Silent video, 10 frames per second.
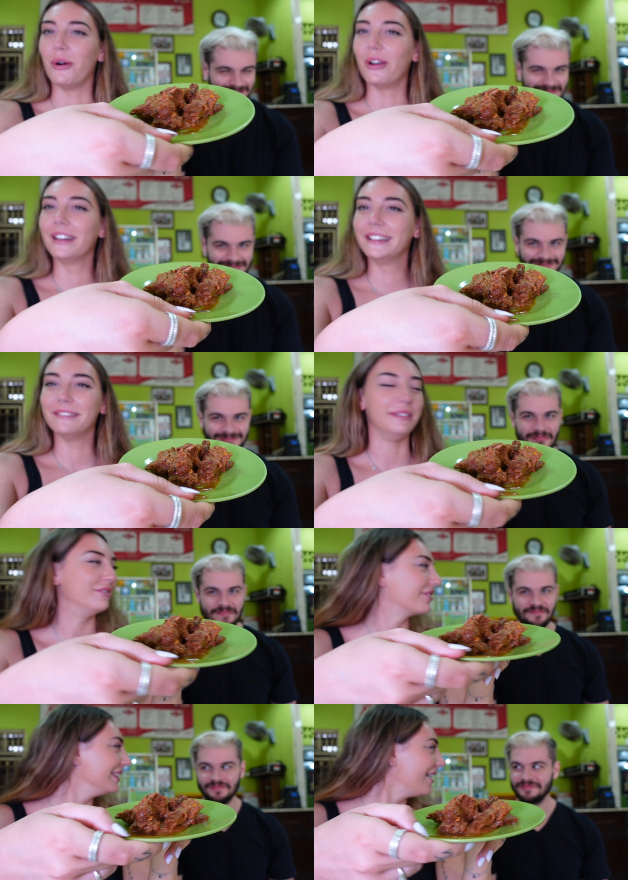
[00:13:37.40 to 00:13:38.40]
Speaker 1: more
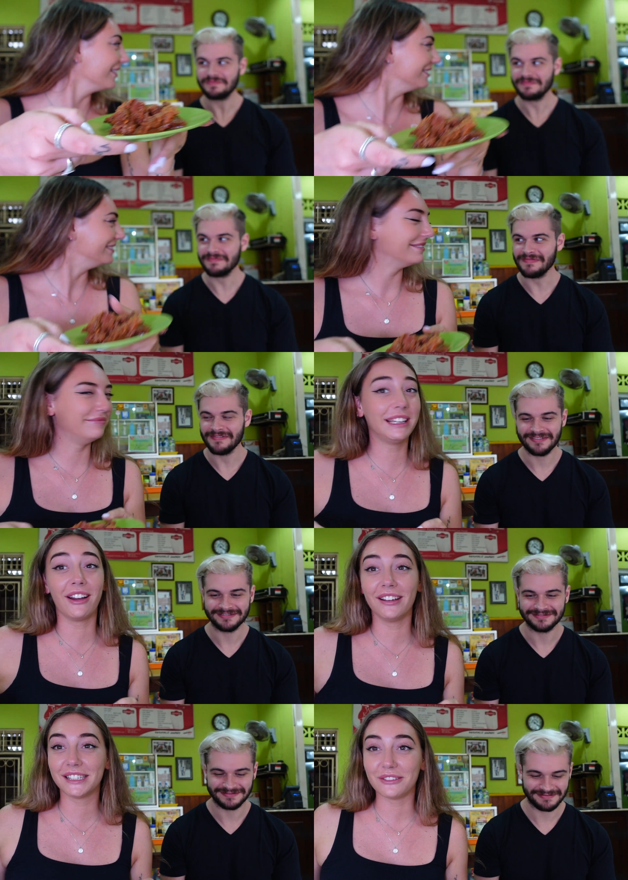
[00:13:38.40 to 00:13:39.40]
rendang.
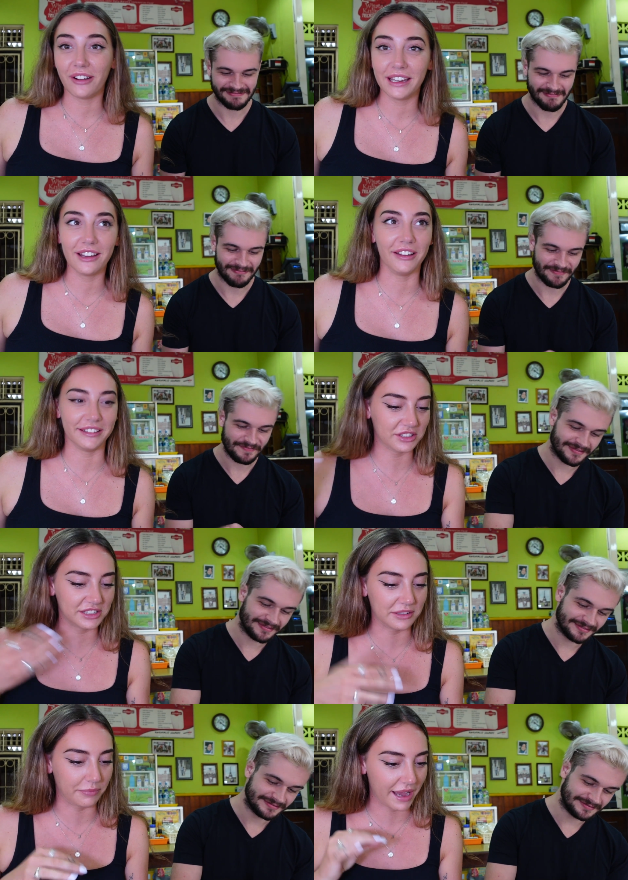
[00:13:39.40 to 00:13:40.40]
Because why not? Just
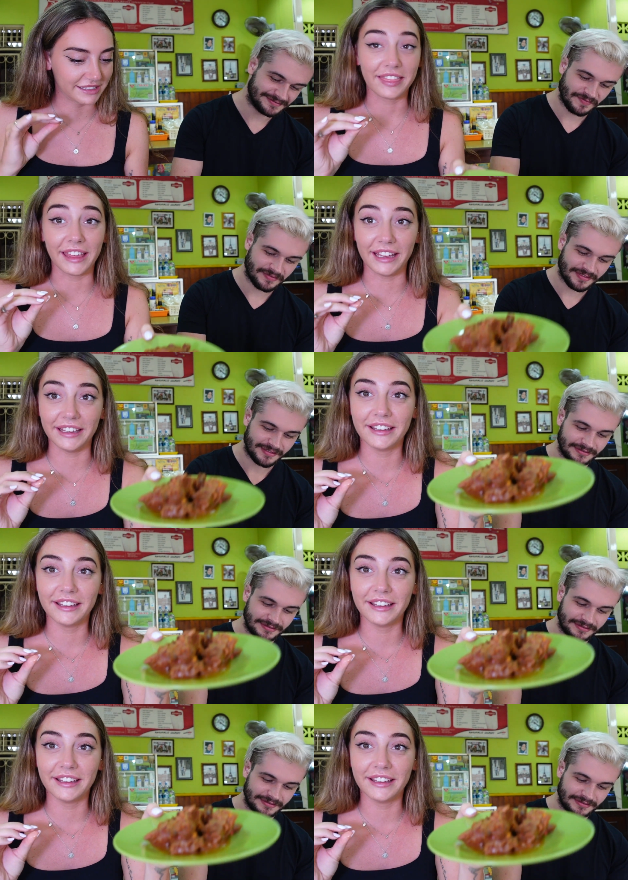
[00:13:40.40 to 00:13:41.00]
the best thing